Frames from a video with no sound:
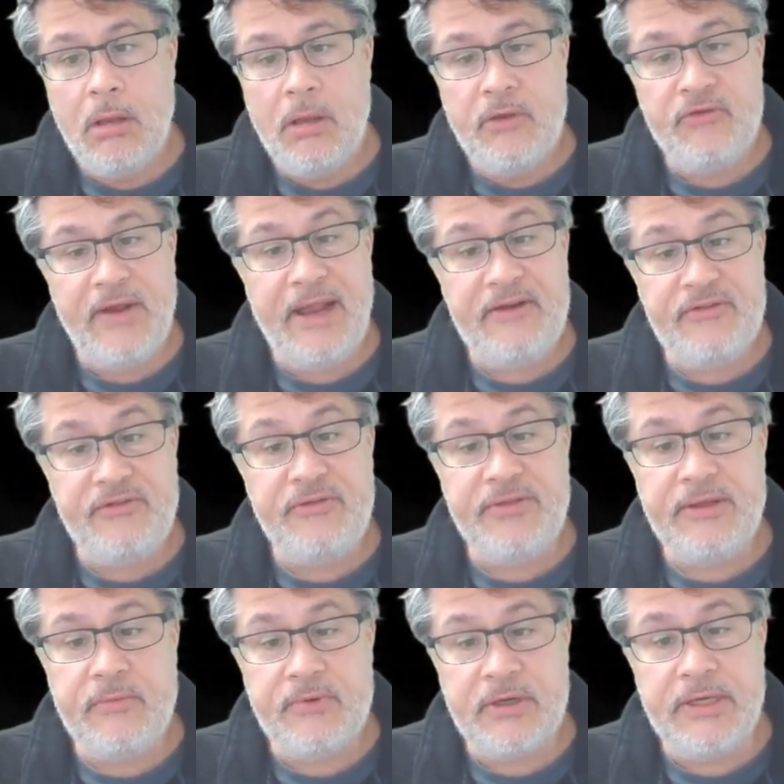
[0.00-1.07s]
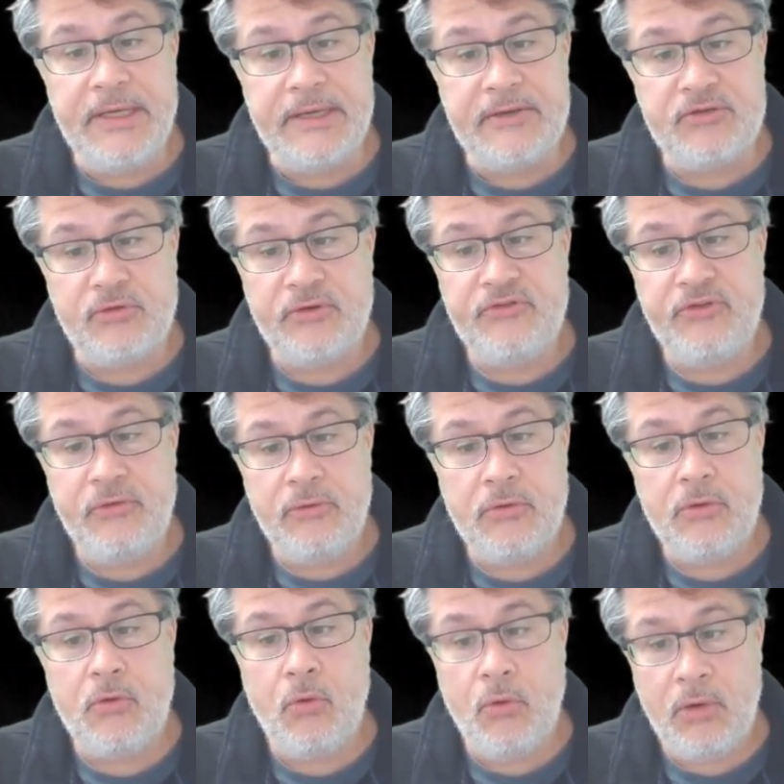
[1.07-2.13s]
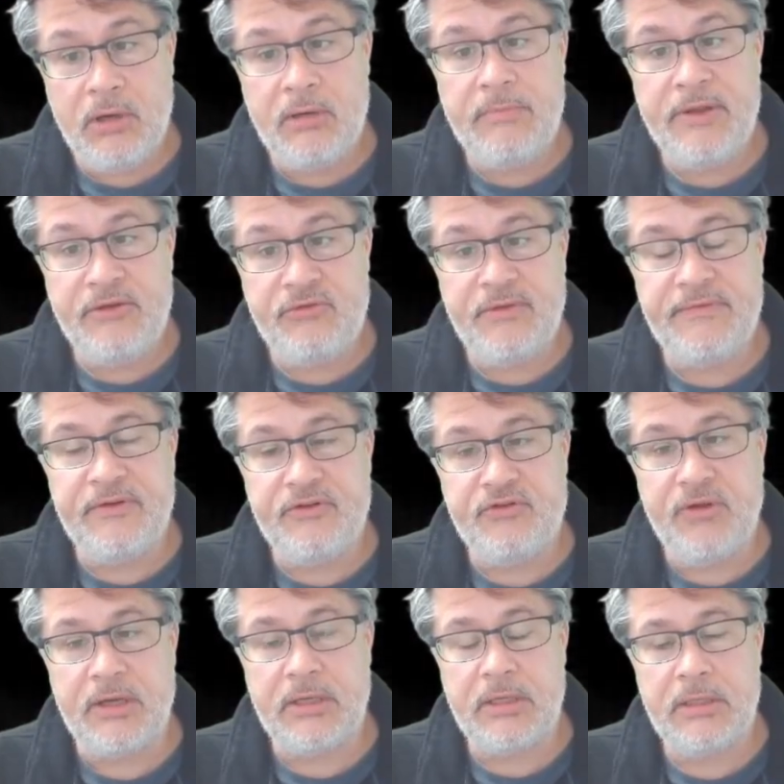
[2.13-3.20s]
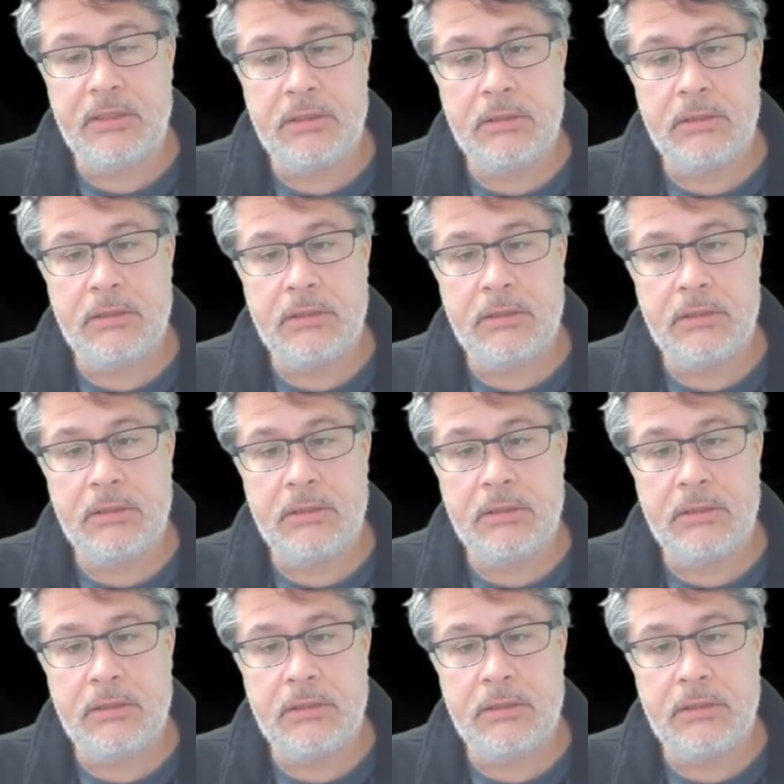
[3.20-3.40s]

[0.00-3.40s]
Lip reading: So I actually do think we're good. Torso, core, midriff, and trunk.